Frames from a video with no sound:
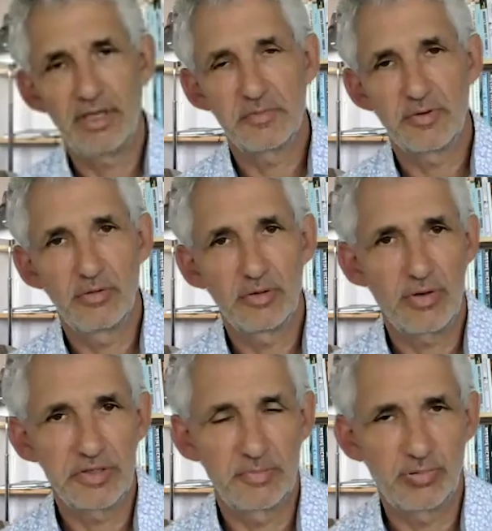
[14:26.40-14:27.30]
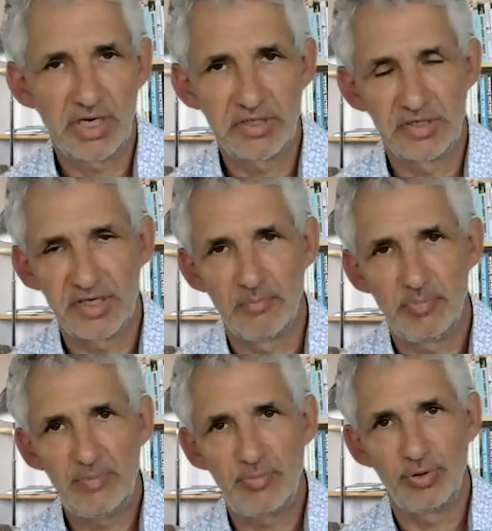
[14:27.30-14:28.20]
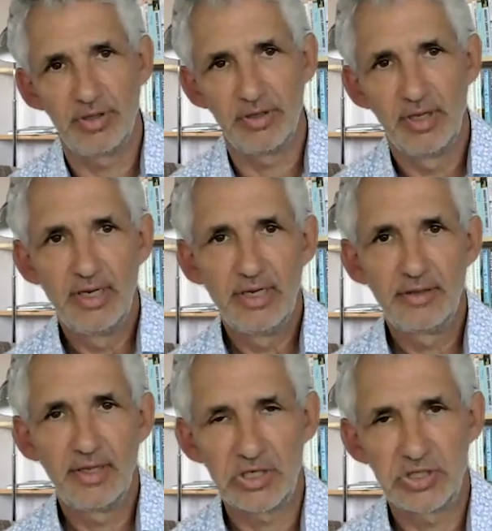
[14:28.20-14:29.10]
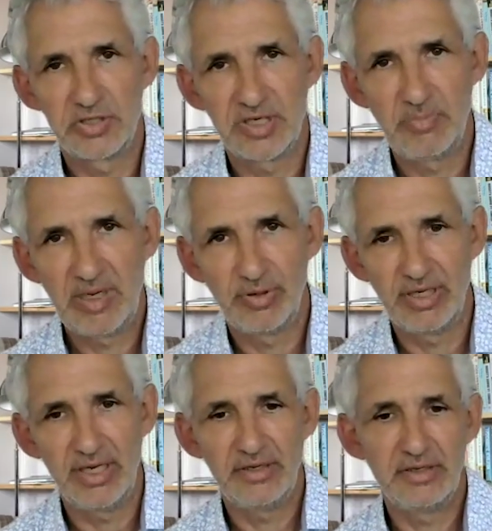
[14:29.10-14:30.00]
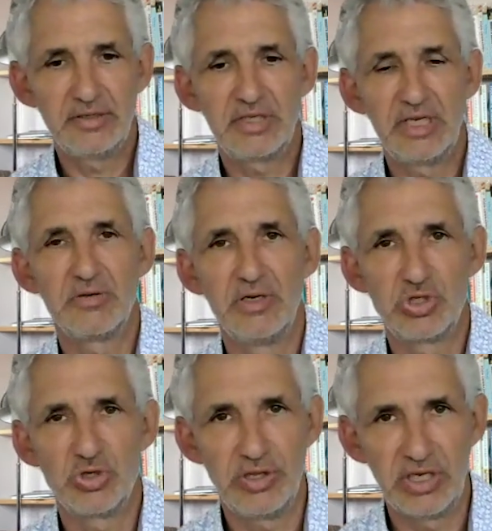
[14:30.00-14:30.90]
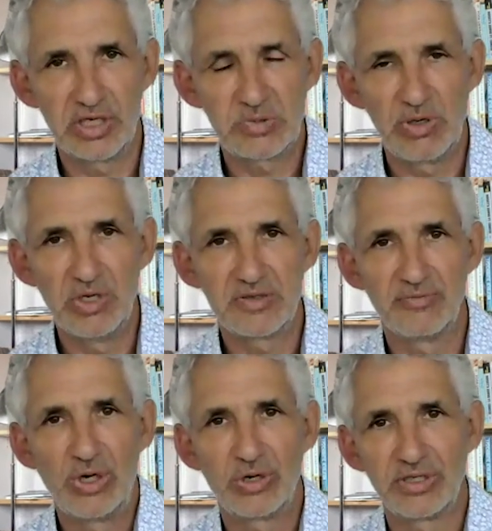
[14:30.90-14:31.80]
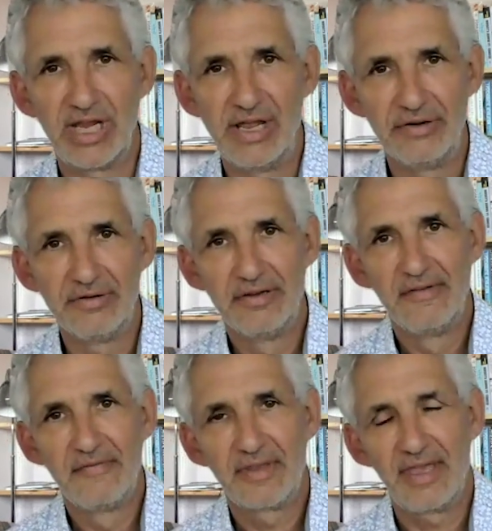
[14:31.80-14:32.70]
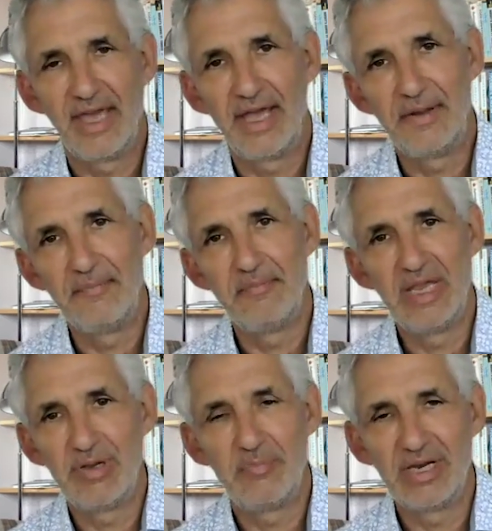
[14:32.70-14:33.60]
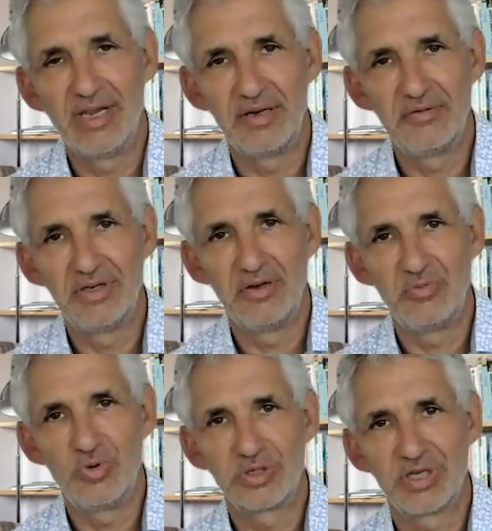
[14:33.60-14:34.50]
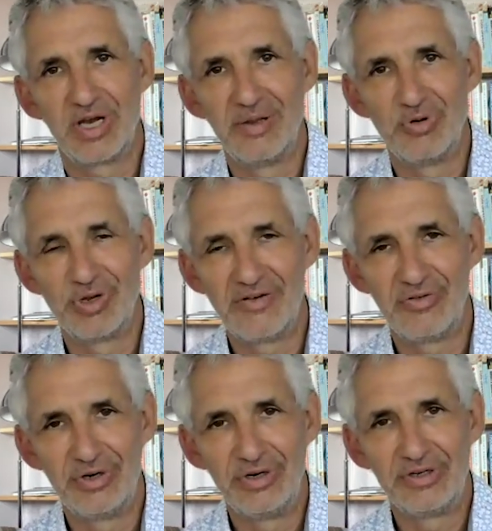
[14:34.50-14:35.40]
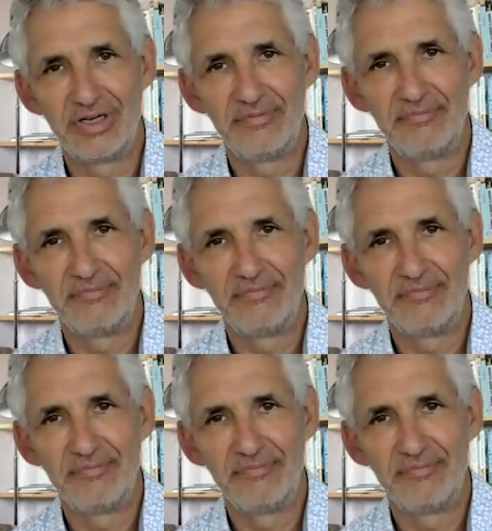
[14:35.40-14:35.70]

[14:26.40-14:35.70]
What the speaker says: it's quite surprising to some people that actually some people seem to enjoy the experience of lockdown, maybe a bit like, you know, wartime or whatever, and